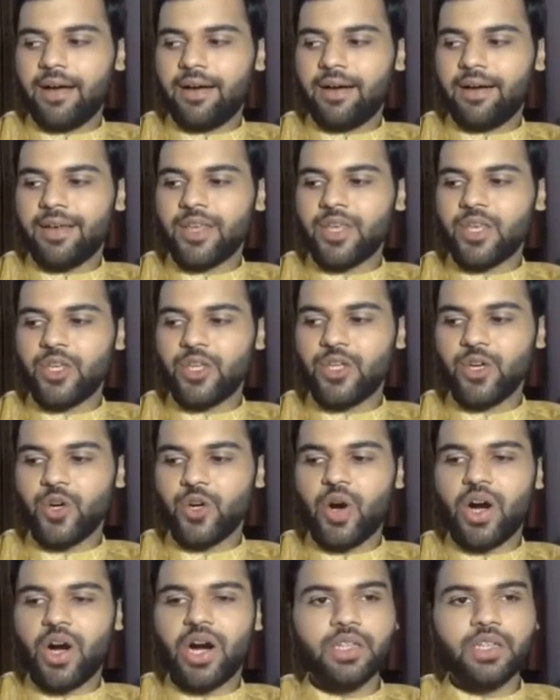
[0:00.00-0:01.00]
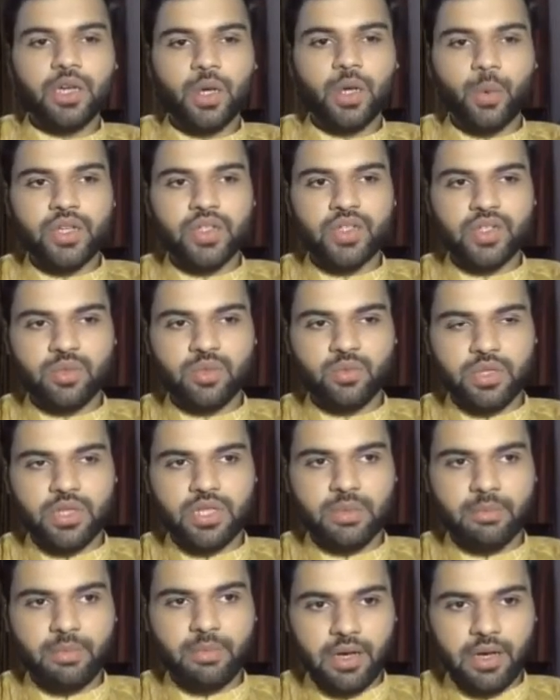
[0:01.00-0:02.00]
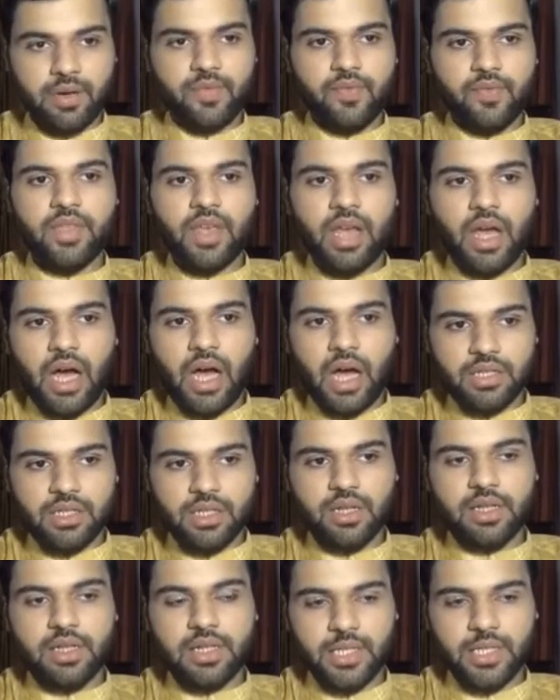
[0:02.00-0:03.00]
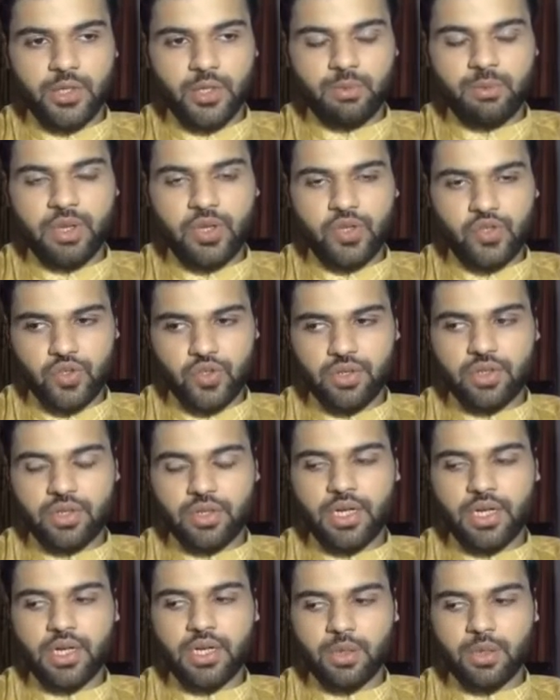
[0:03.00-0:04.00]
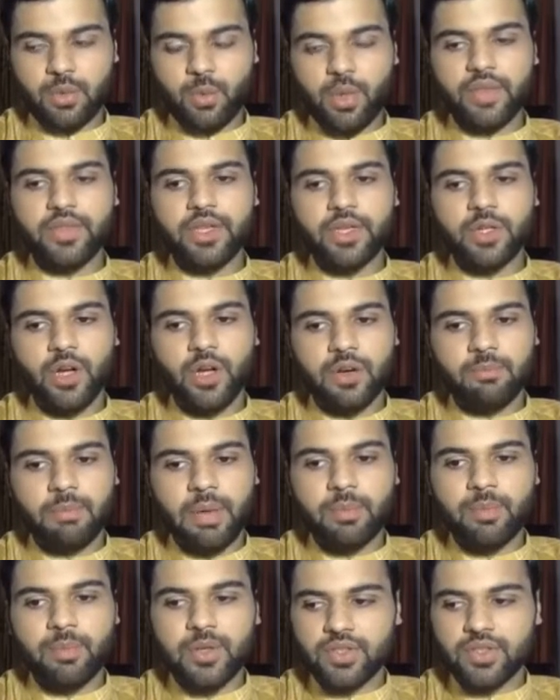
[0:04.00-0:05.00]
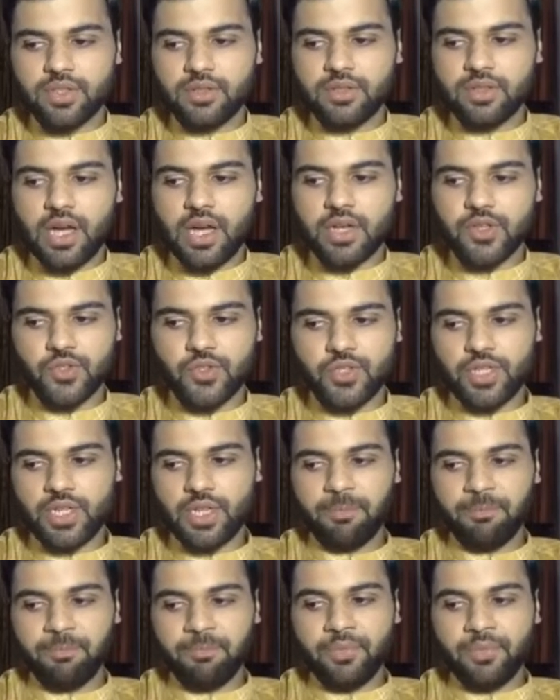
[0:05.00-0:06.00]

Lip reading: Your other question was about the article that you mentioned, the one that got published in Tarshi.